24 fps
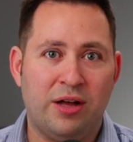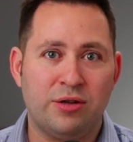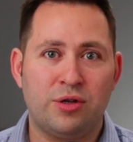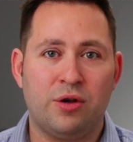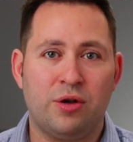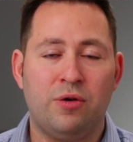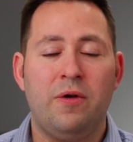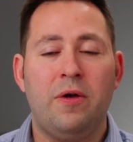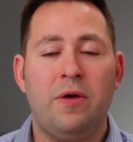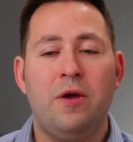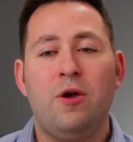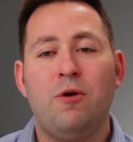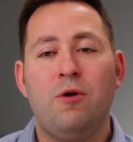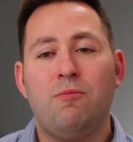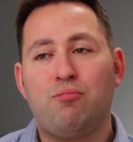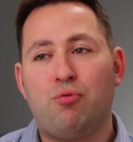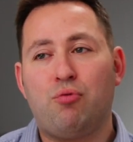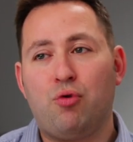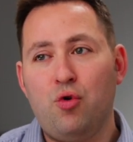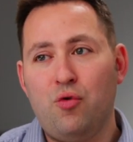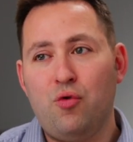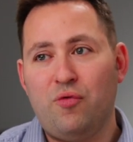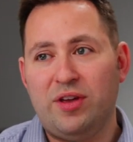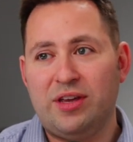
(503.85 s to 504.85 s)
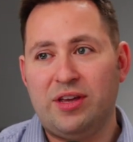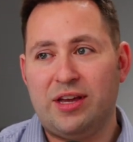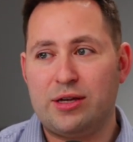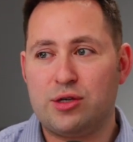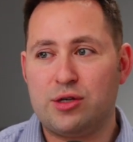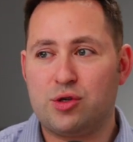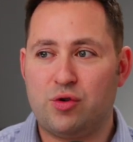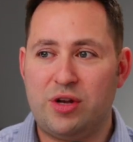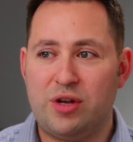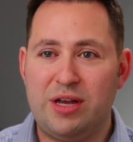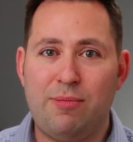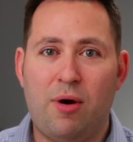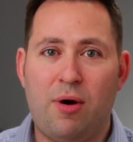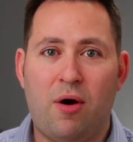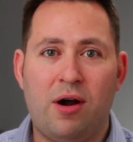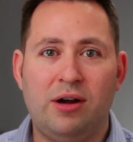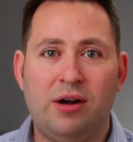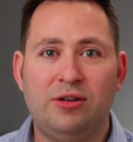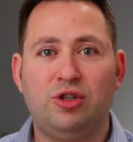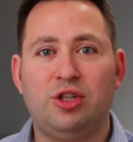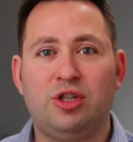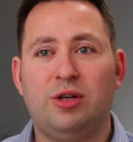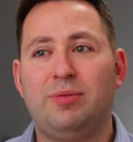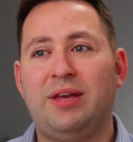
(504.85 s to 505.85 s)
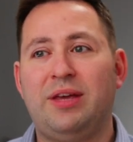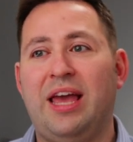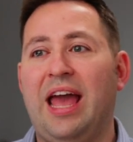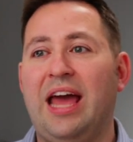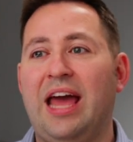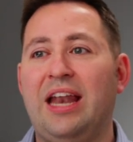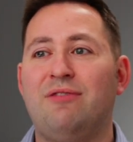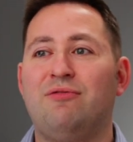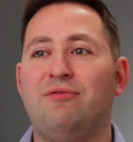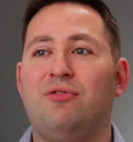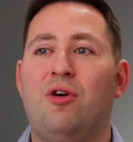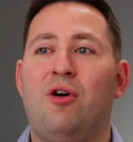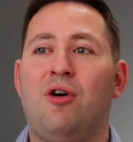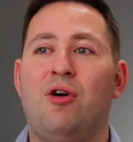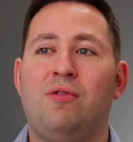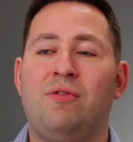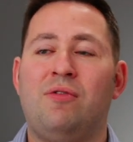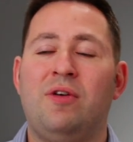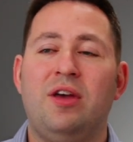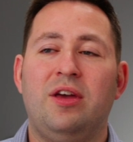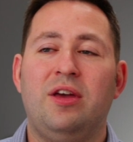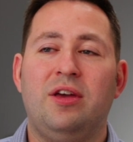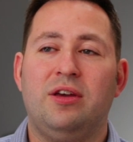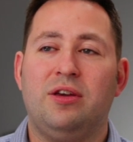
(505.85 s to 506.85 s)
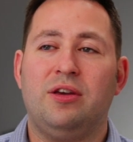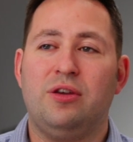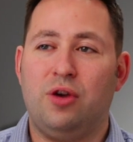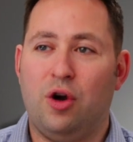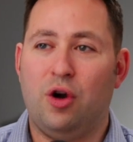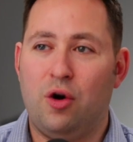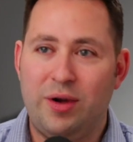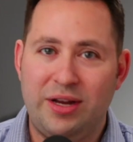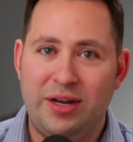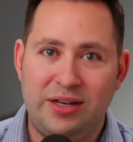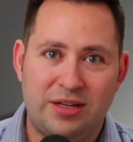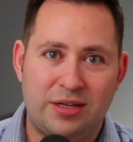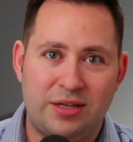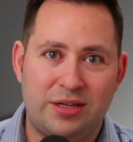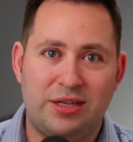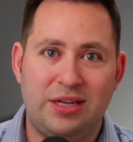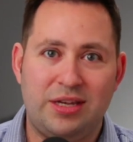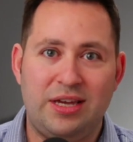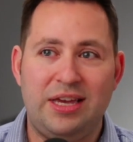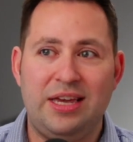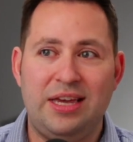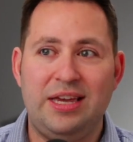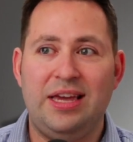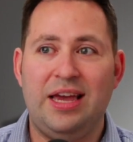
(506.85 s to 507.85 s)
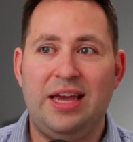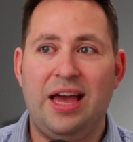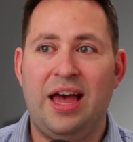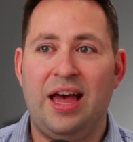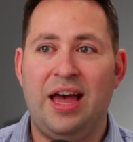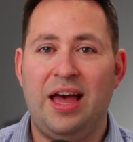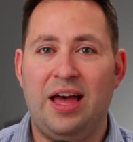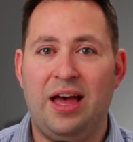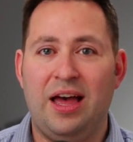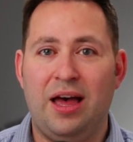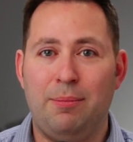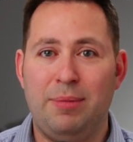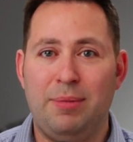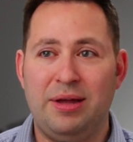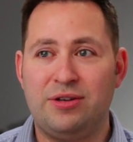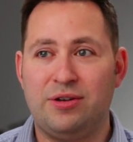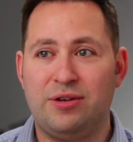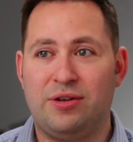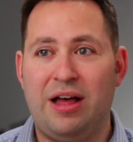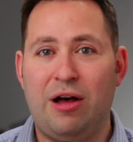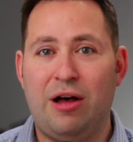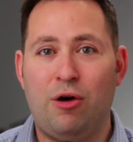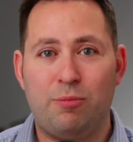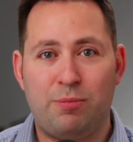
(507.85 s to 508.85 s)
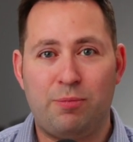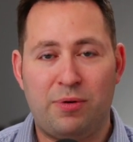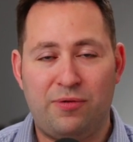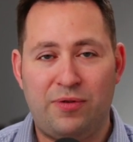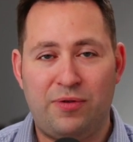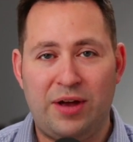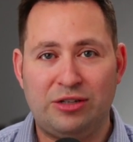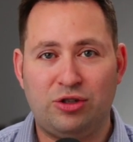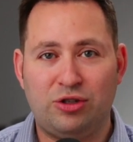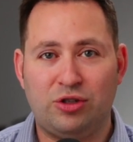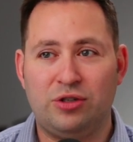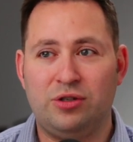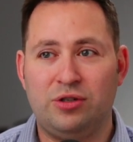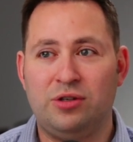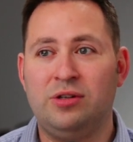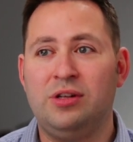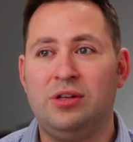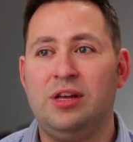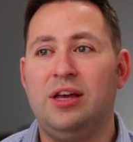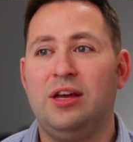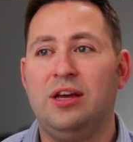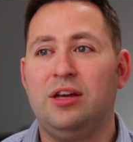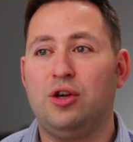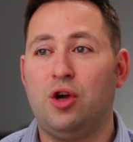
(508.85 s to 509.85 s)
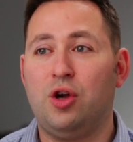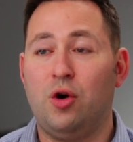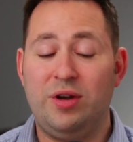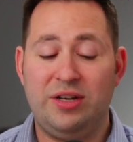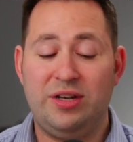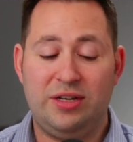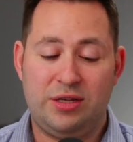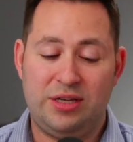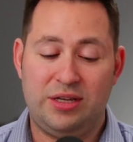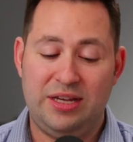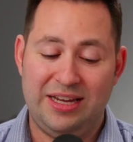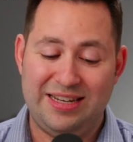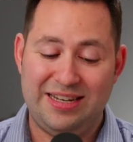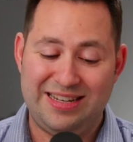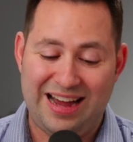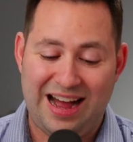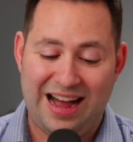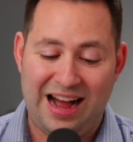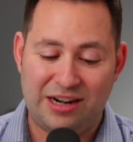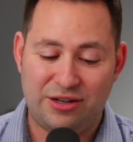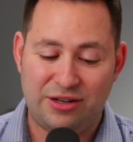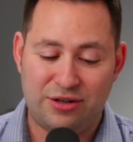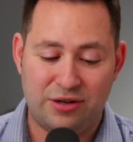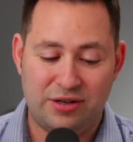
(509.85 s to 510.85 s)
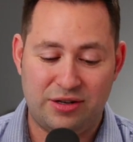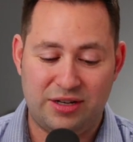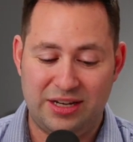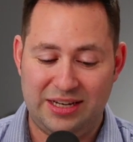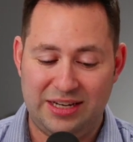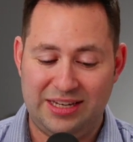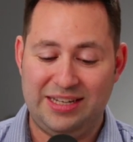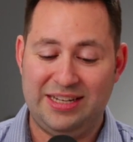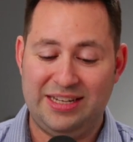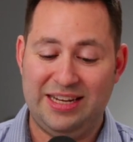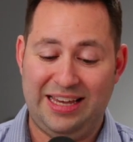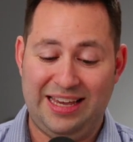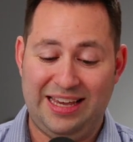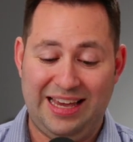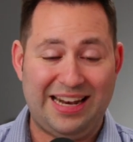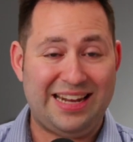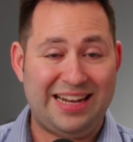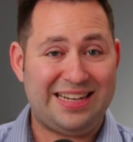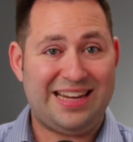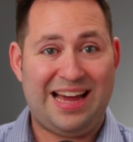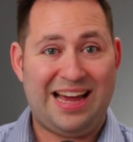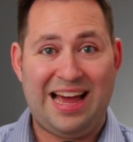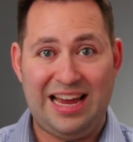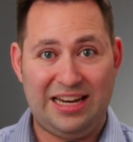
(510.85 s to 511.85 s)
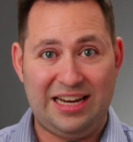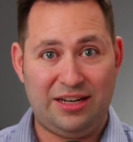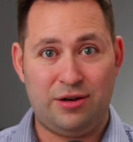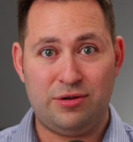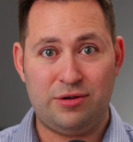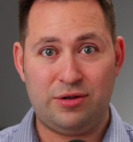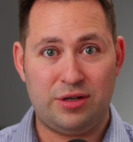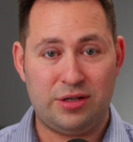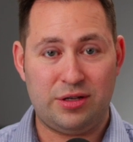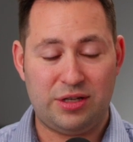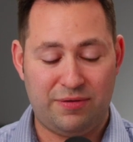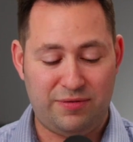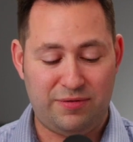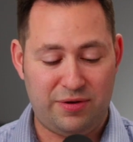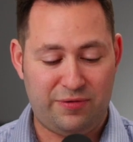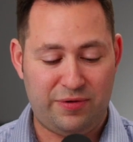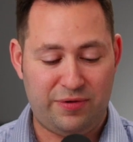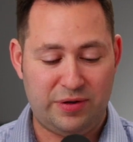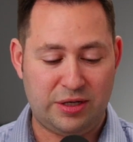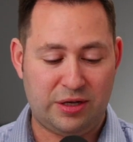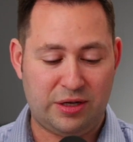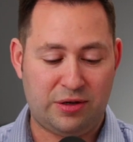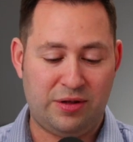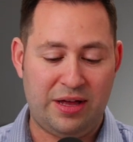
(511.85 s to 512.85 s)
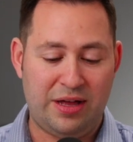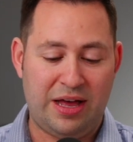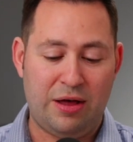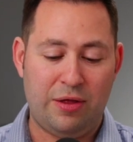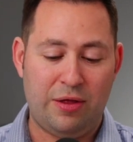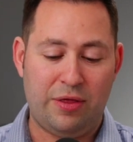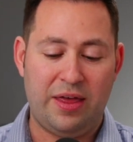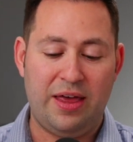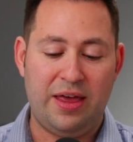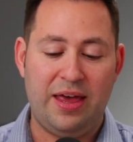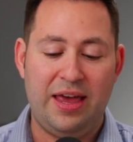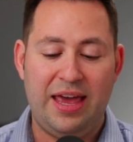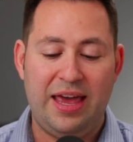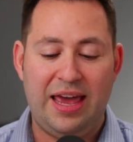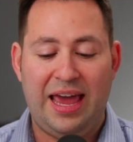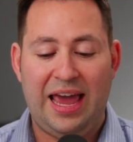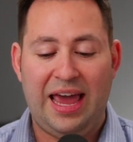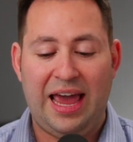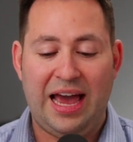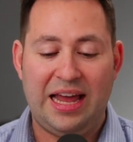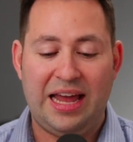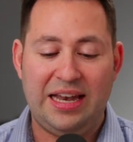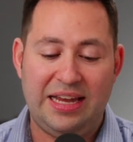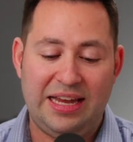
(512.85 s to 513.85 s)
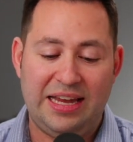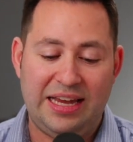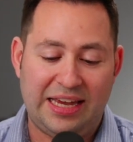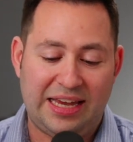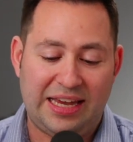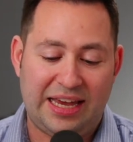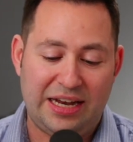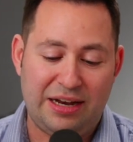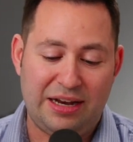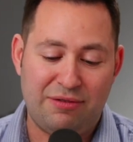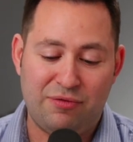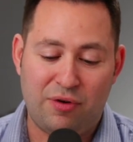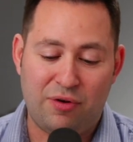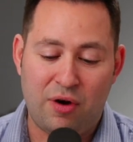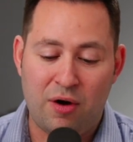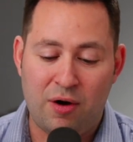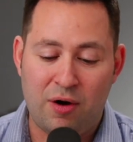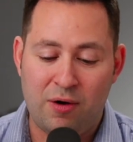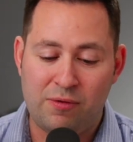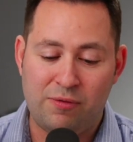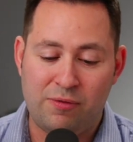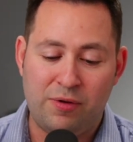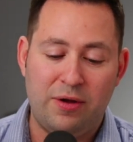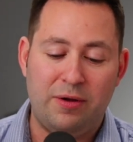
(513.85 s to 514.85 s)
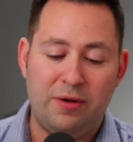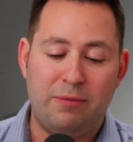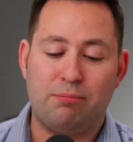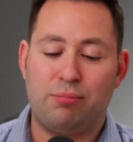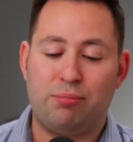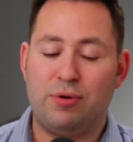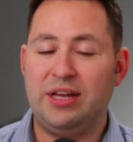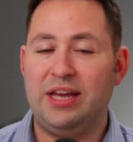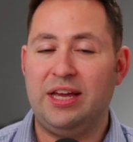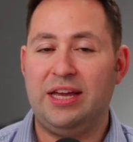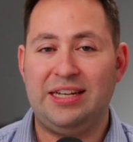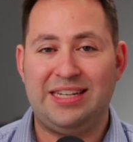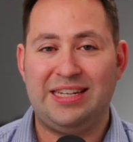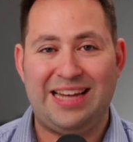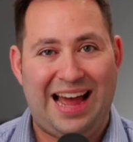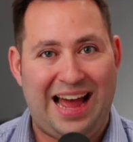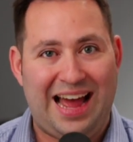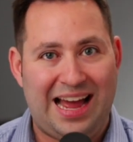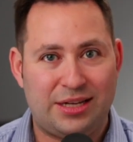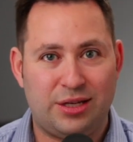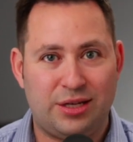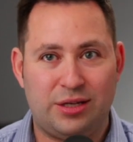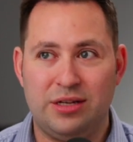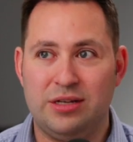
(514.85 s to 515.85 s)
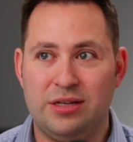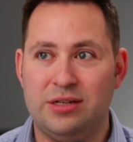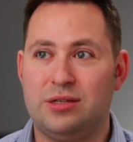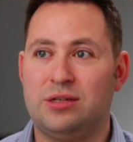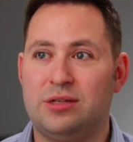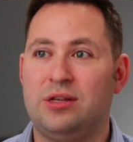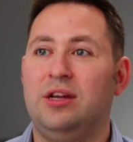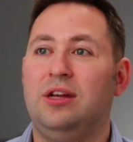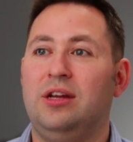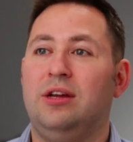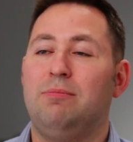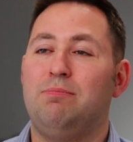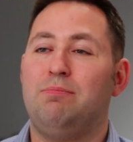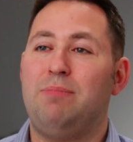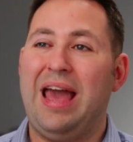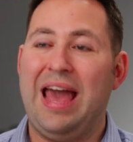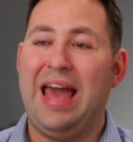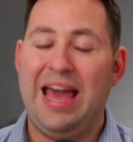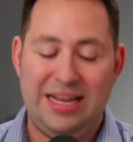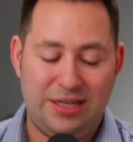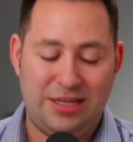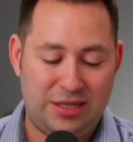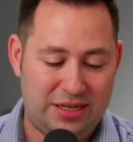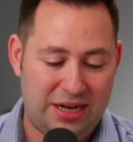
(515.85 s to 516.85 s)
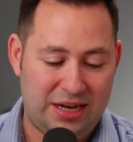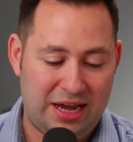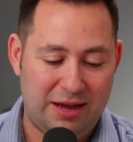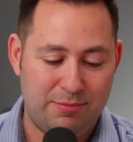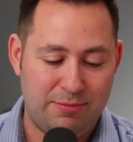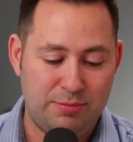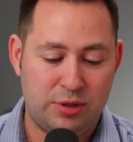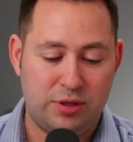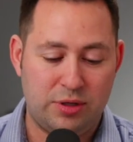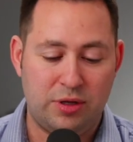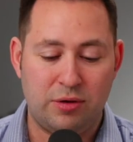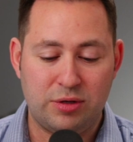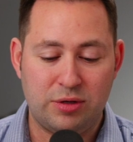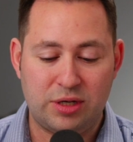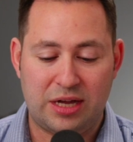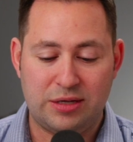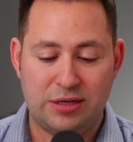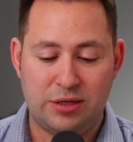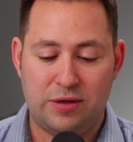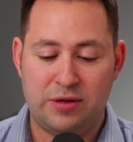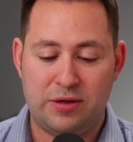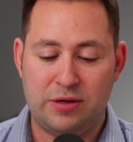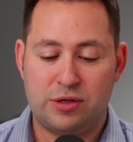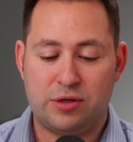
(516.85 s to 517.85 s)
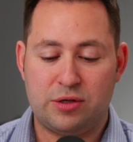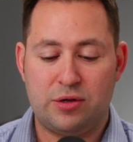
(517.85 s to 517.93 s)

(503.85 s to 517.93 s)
So proving extreme hardship can involve going to see a mental health professional, going to see a doctor to get a diagnosis of your physical health, and it can involve bringing taxes, pay stubs, those kinds of things.